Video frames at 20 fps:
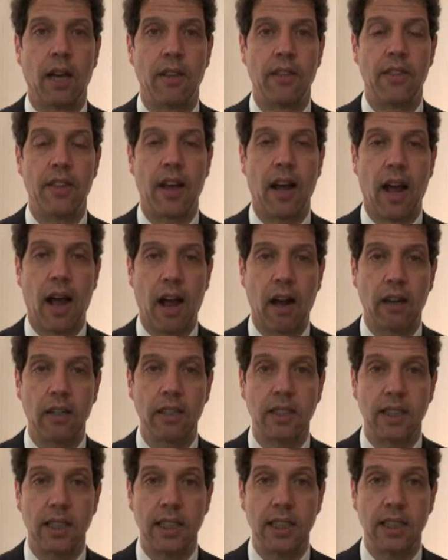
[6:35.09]
There are
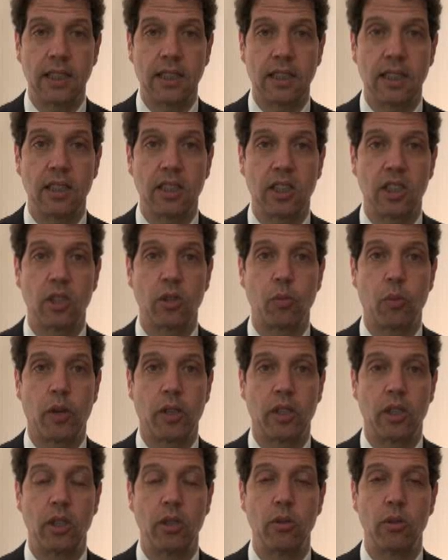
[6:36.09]
instances where
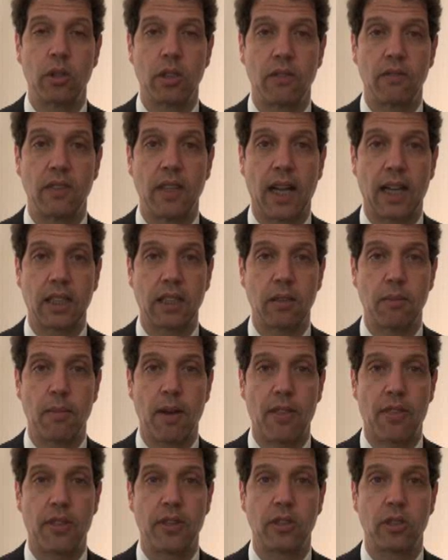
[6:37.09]
the use of
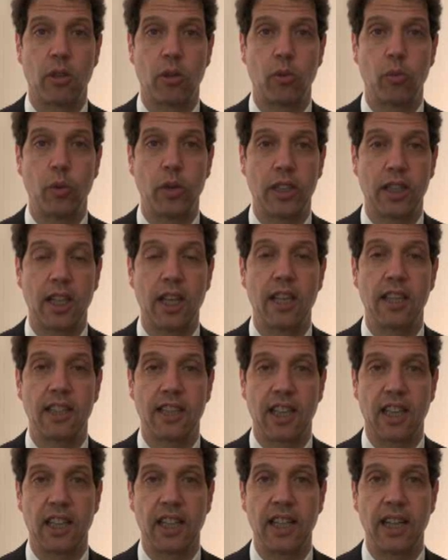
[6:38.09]
dexamethasone with
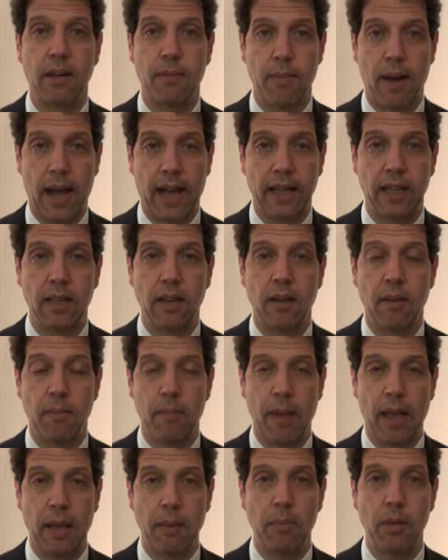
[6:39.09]
thalidomide
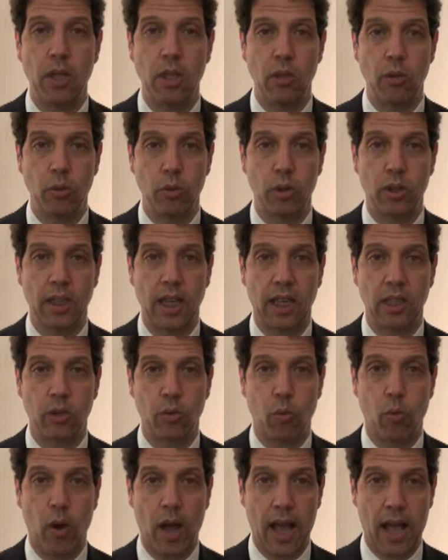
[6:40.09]
may be used as
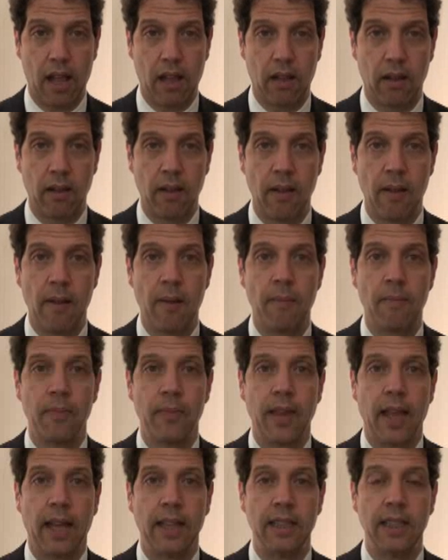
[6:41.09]
well,
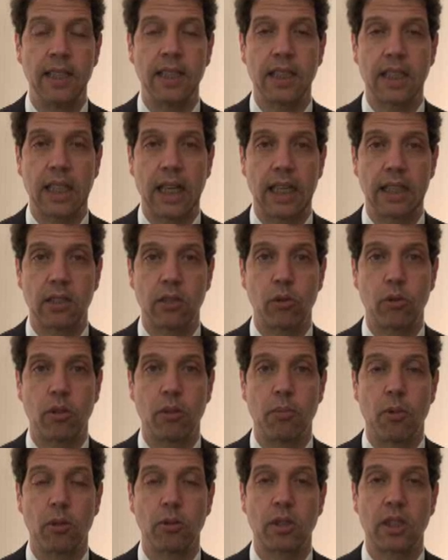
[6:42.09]
and these constitute the
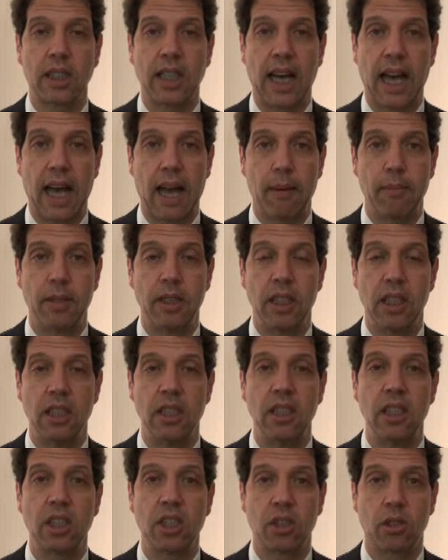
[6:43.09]
most common
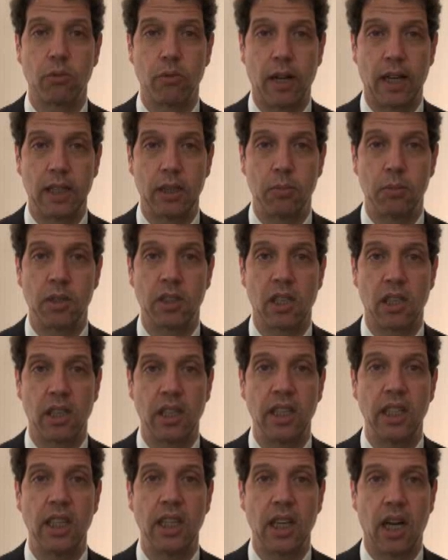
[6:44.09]
initial regimens
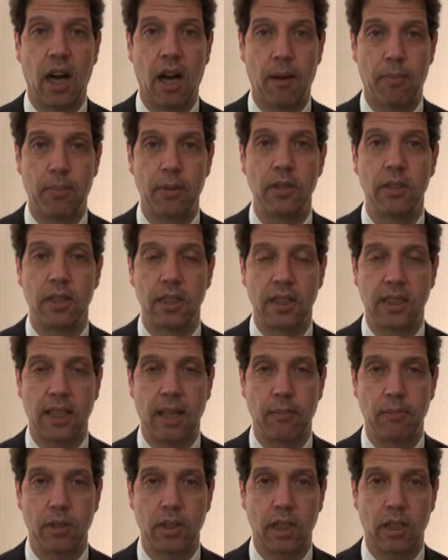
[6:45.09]
leading up to
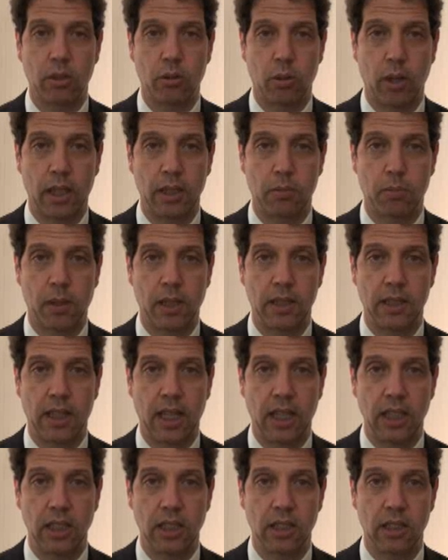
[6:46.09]
stem cell
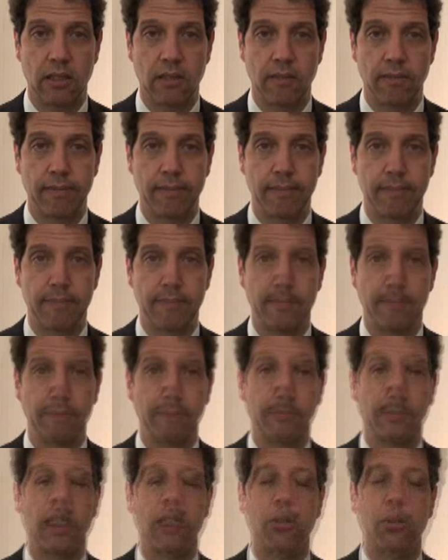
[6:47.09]
transplantation.
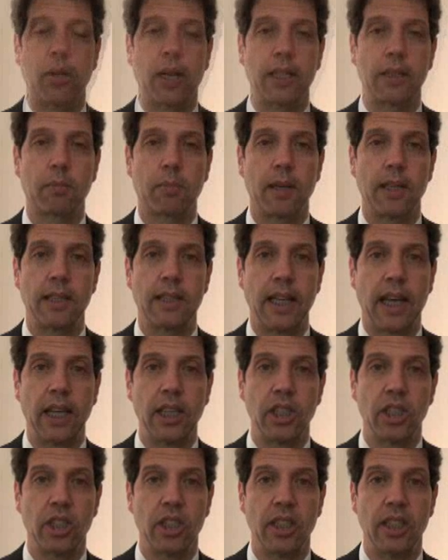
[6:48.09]
Stem cell
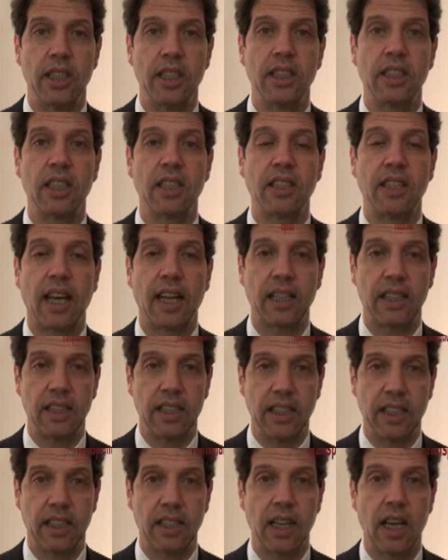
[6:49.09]
transplantation is a
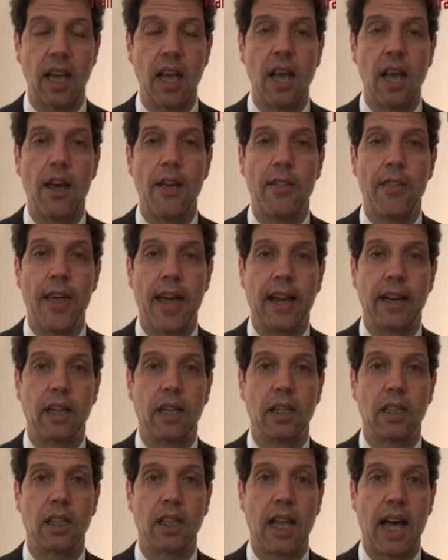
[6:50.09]
technique that
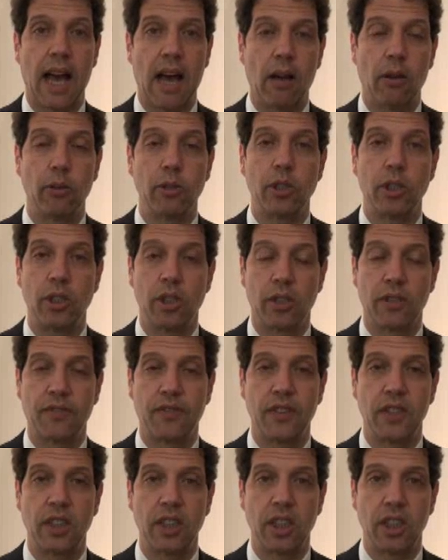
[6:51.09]
allows your
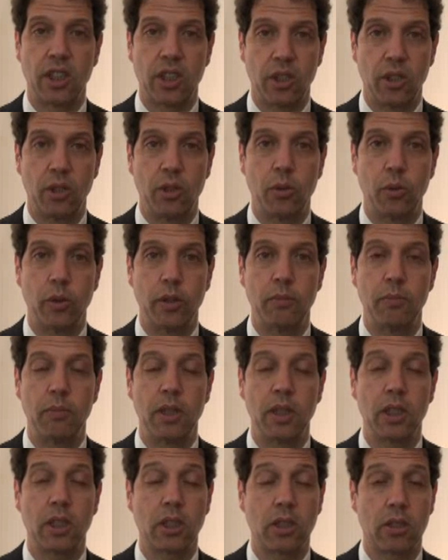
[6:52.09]
physician to
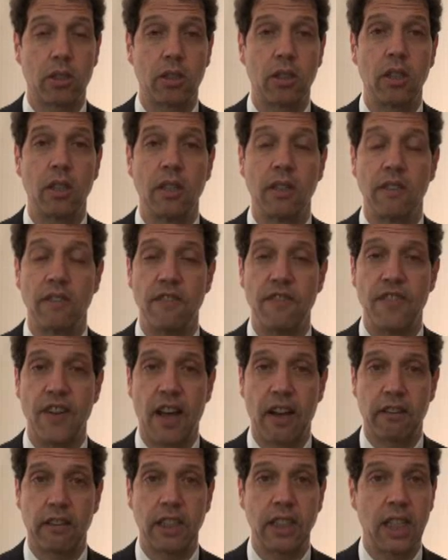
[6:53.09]
administer
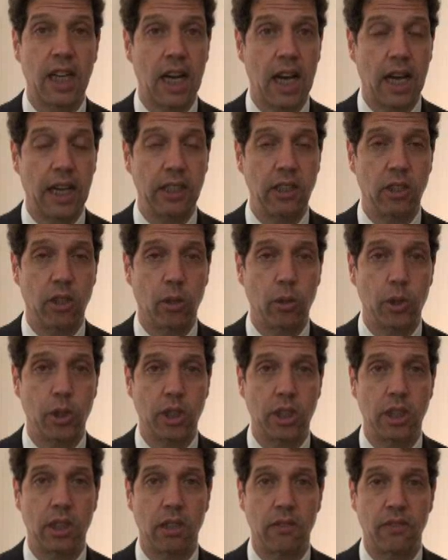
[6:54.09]
very high
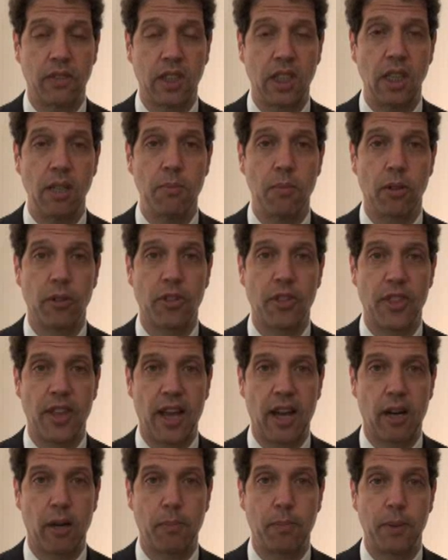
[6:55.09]
doses of
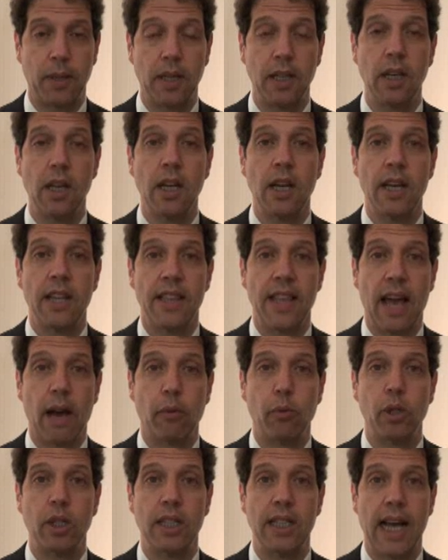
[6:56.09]
chemotherapy that
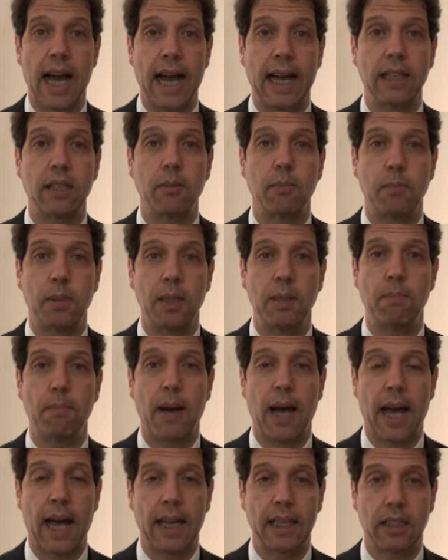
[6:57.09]
would not be
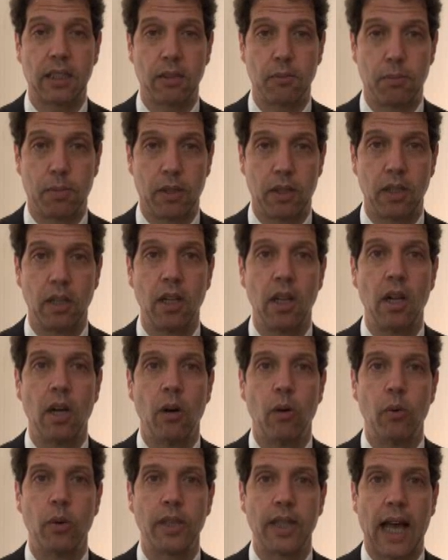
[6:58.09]
possible
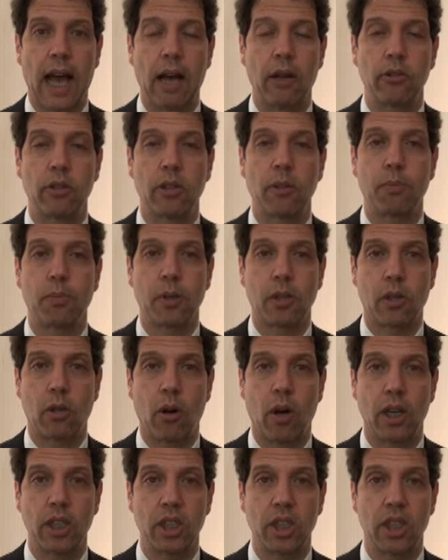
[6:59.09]
without the
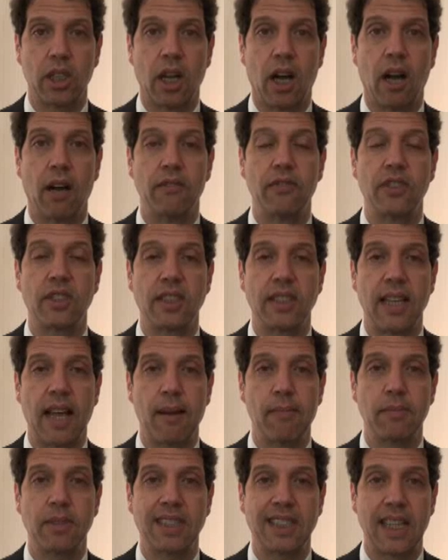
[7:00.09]
precaution of
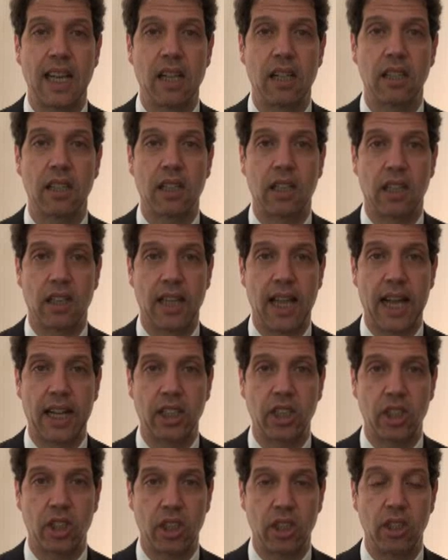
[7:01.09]
stem cell
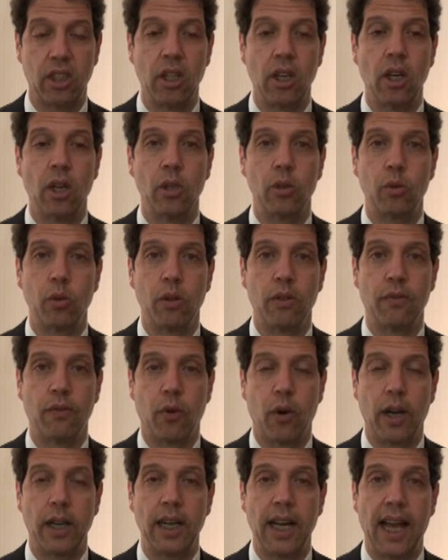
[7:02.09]
collection to
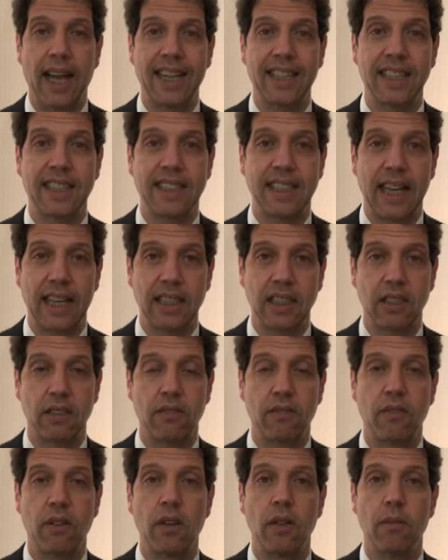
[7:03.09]
avoid
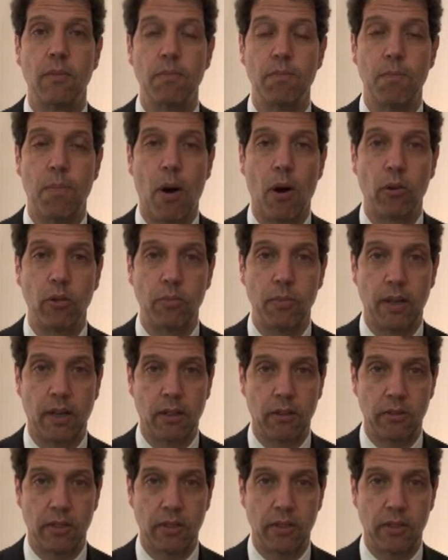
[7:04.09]
excessive bone marrow